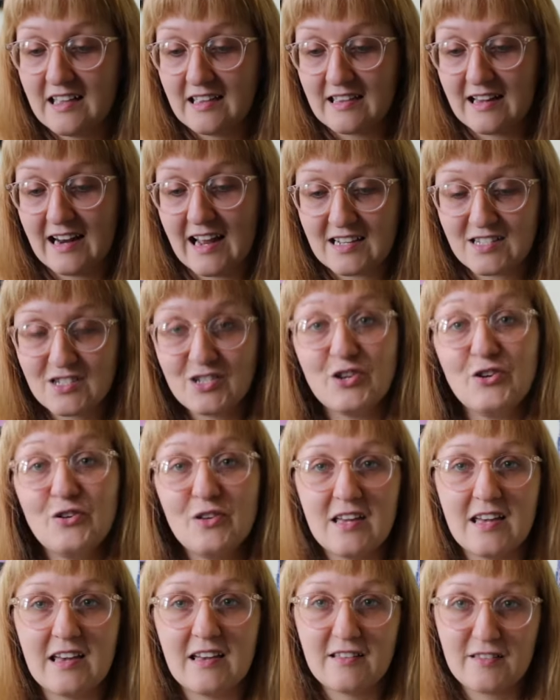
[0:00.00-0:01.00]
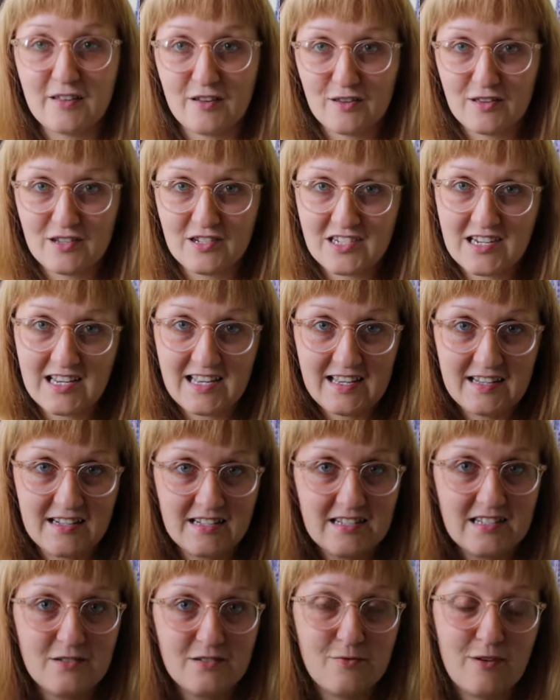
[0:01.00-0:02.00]
The last 2 years, so the
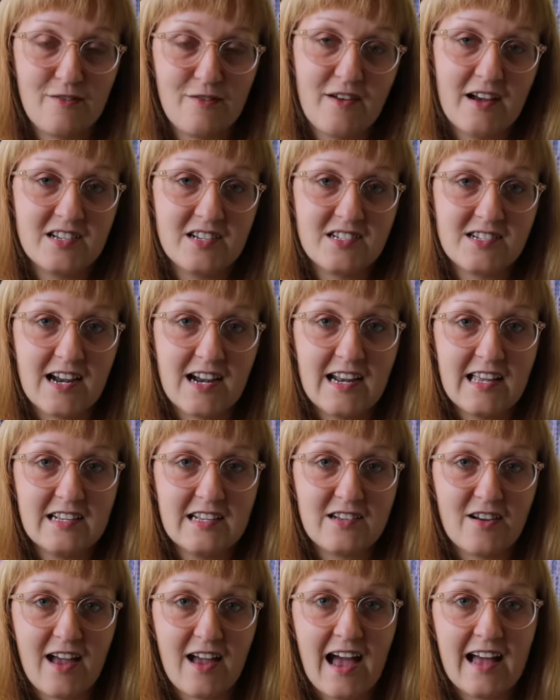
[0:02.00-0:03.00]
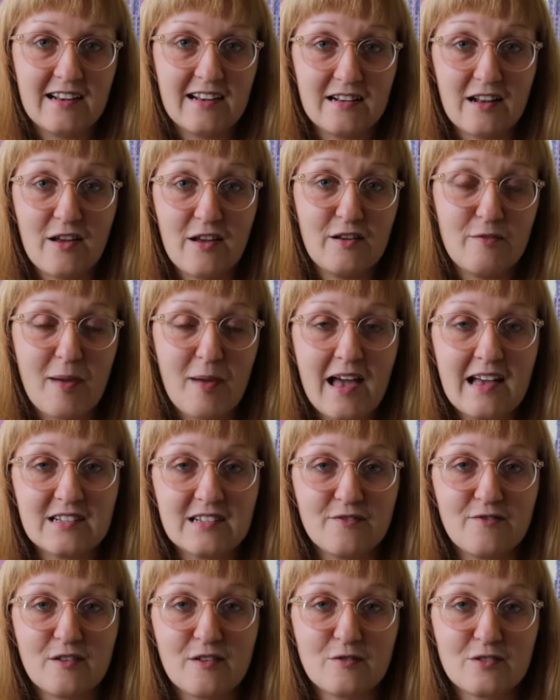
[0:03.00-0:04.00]
jeans refashion challenge, I had a load of pairs
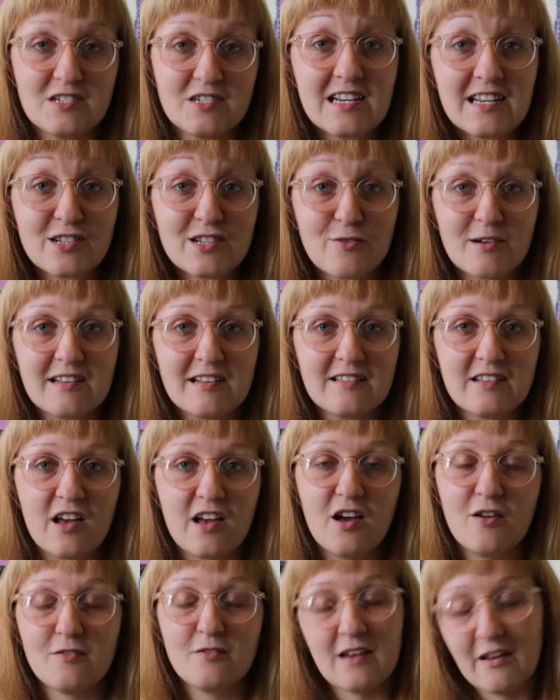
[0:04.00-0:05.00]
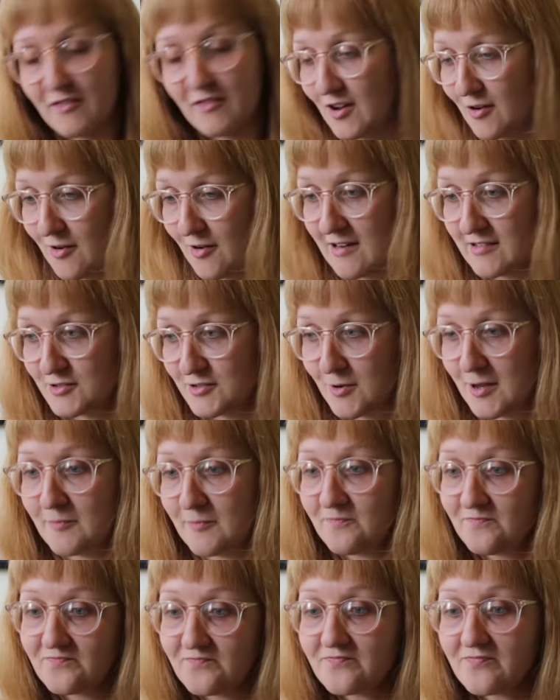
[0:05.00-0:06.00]
of Phil's jeans ready to go, never got around to
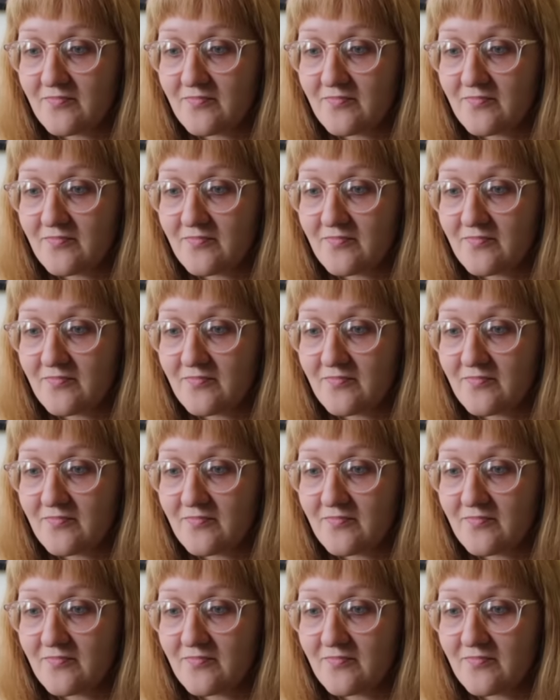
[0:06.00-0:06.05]
it.